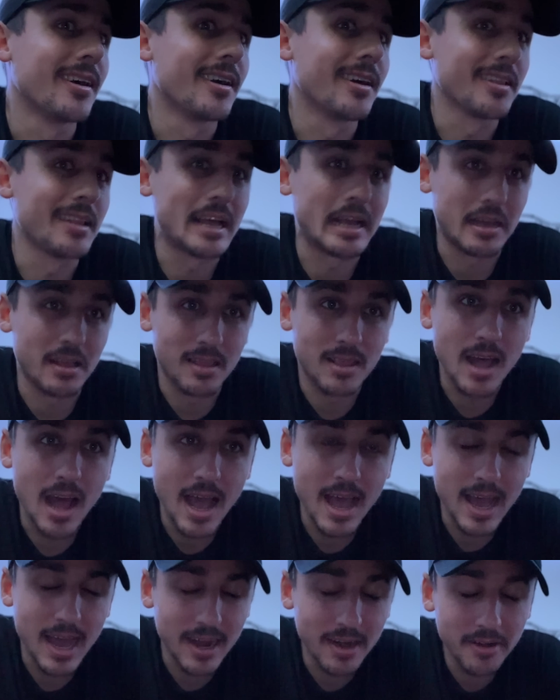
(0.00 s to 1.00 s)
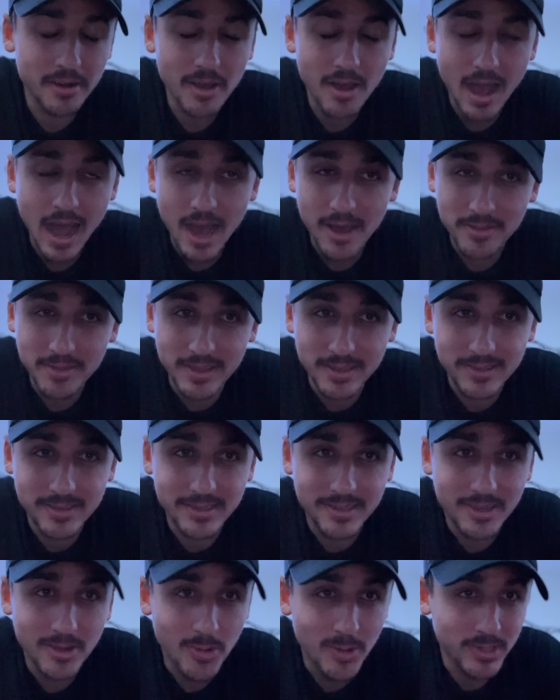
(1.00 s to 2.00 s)
like a lot. I don't know how this
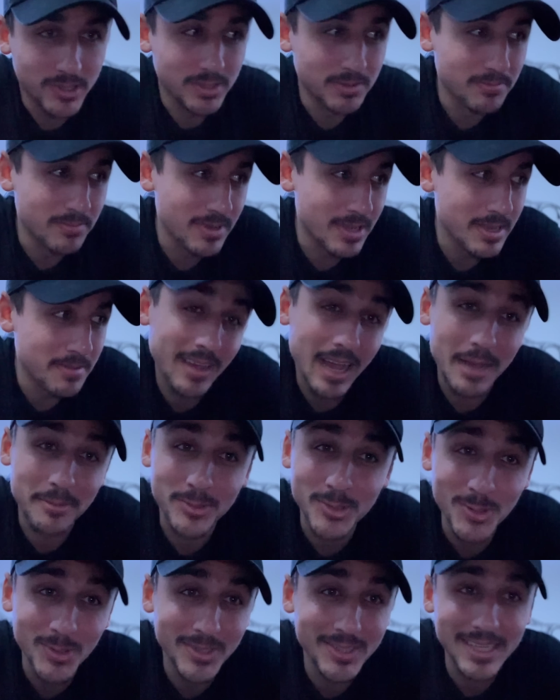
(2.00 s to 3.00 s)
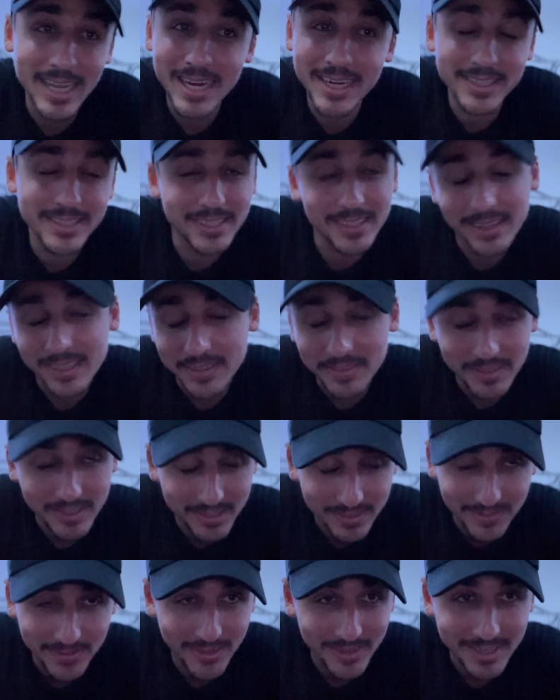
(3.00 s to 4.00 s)
is going to be. I'm too excited to leave this
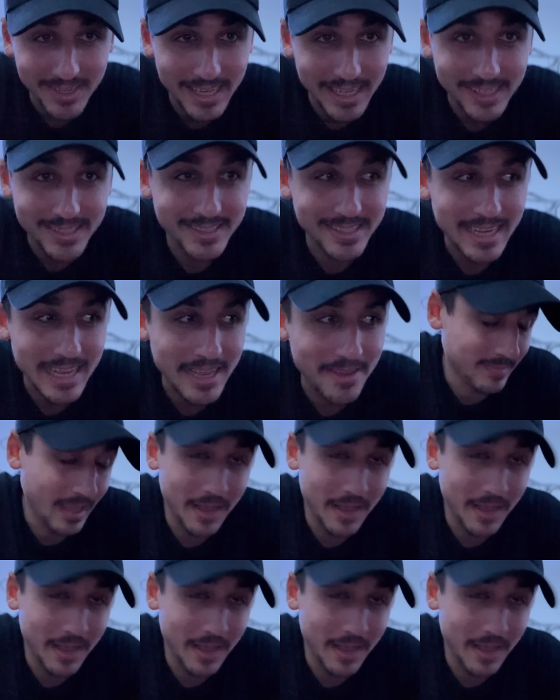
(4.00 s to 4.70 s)
for the next day.